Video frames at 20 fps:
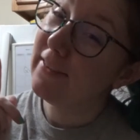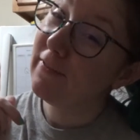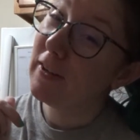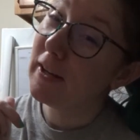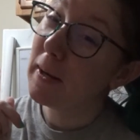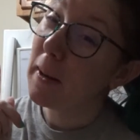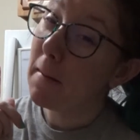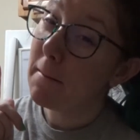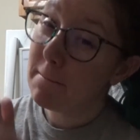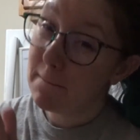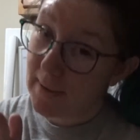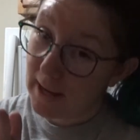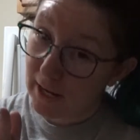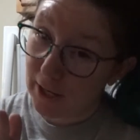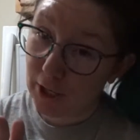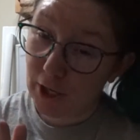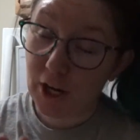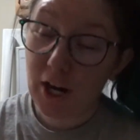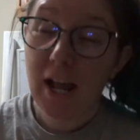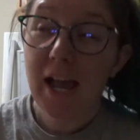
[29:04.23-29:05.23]
even
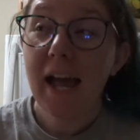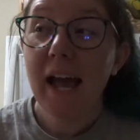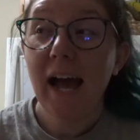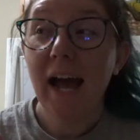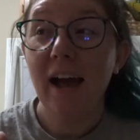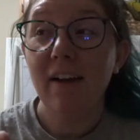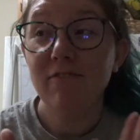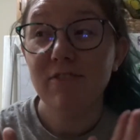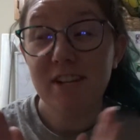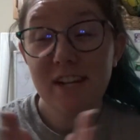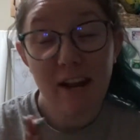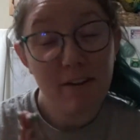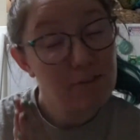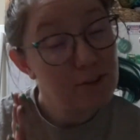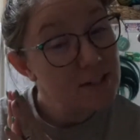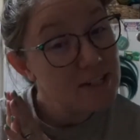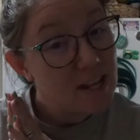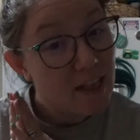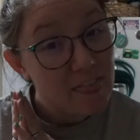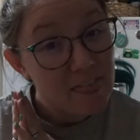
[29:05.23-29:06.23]
better. I've
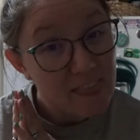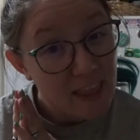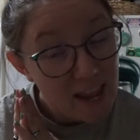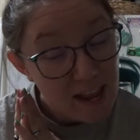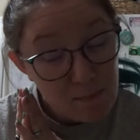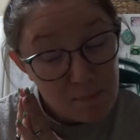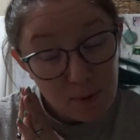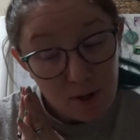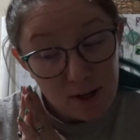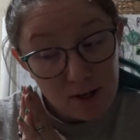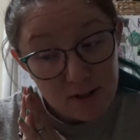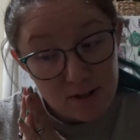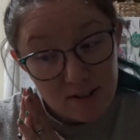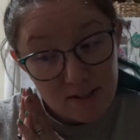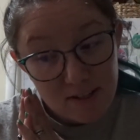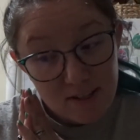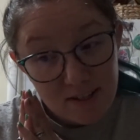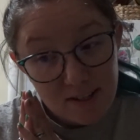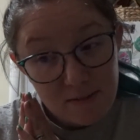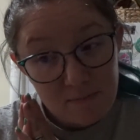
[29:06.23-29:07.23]
never done that
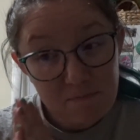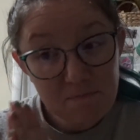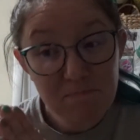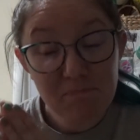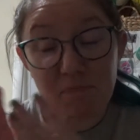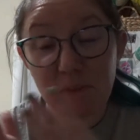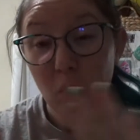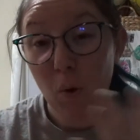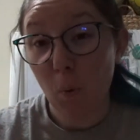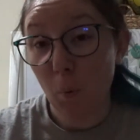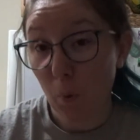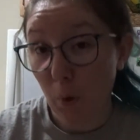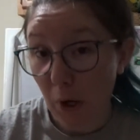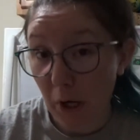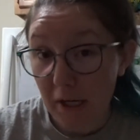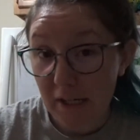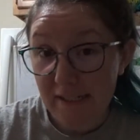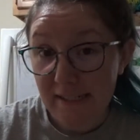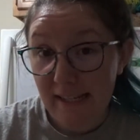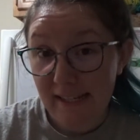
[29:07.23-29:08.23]
part. We're
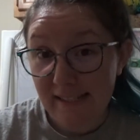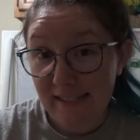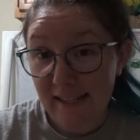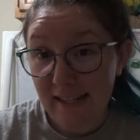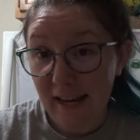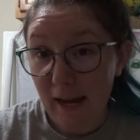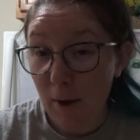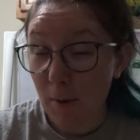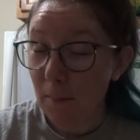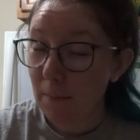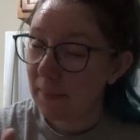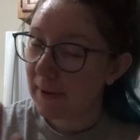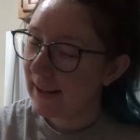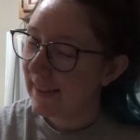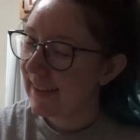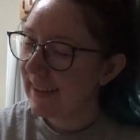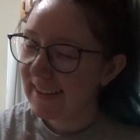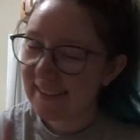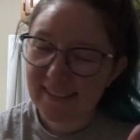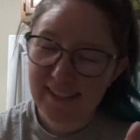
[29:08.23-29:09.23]
going to test it out, but I
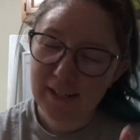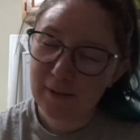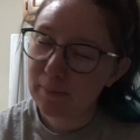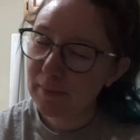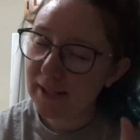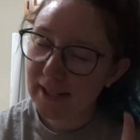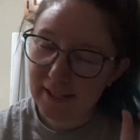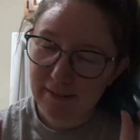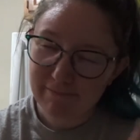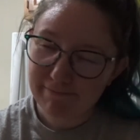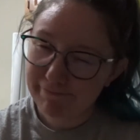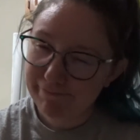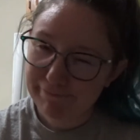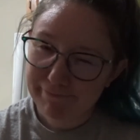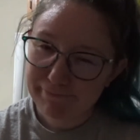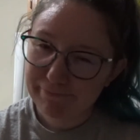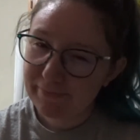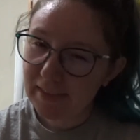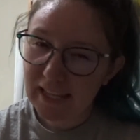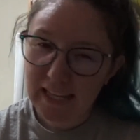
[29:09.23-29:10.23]
think it's going to be
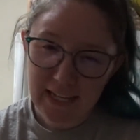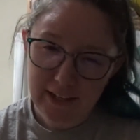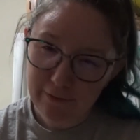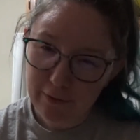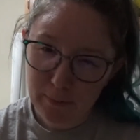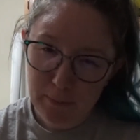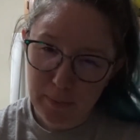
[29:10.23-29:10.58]
even